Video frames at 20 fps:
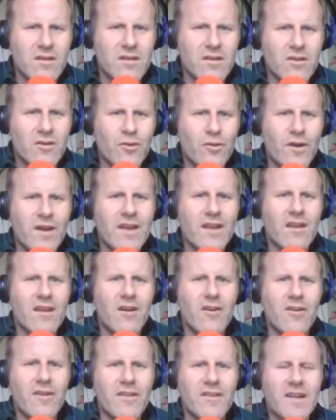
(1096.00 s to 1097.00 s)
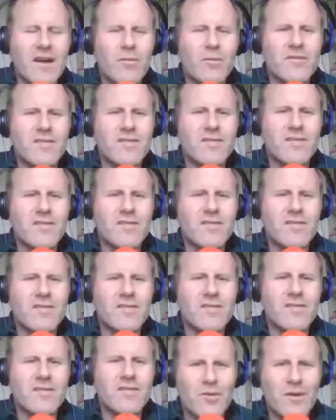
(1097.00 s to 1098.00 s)
Quailon. That was the lad's
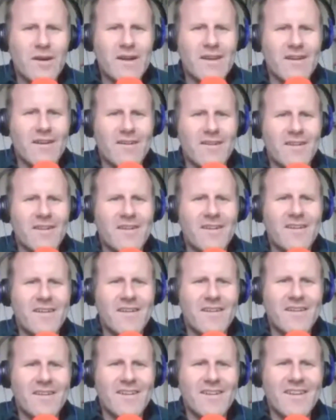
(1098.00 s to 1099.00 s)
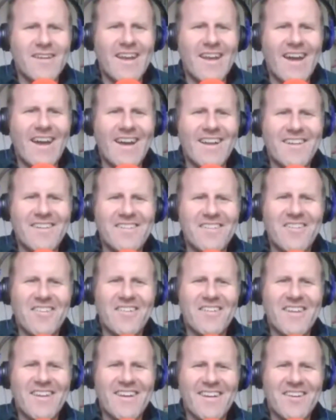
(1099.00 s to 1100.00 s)
name, Quailon. Yeah, you know
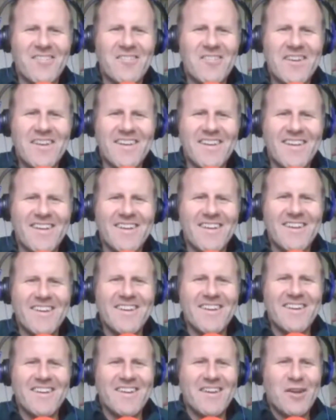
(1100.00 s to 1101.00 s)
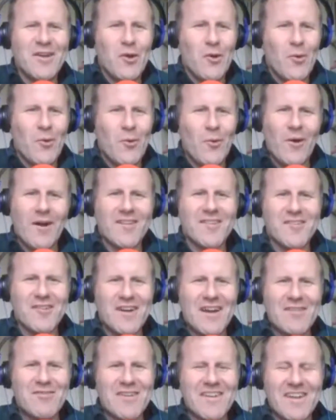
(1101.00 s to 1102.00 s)
it. Like, I mean, whilst
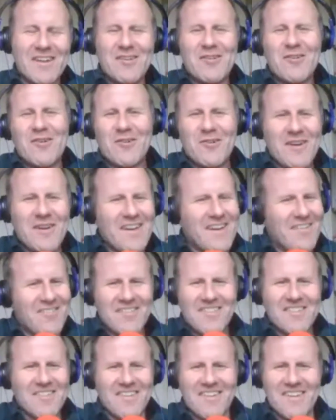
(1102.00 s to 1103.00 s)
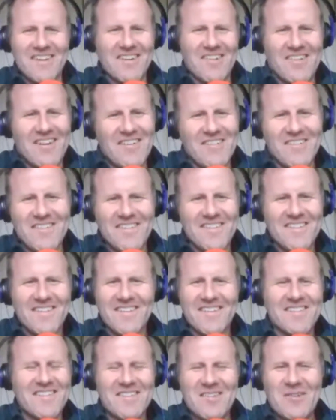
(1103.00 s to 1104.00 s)
traveling, you know, Quailon was doing a year out.
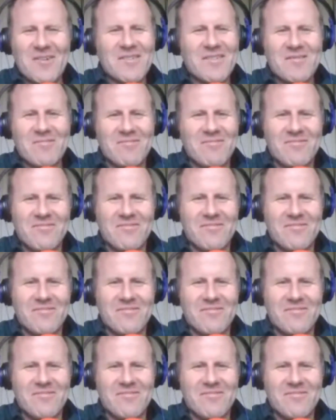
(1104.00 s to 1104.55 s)
This is awesome.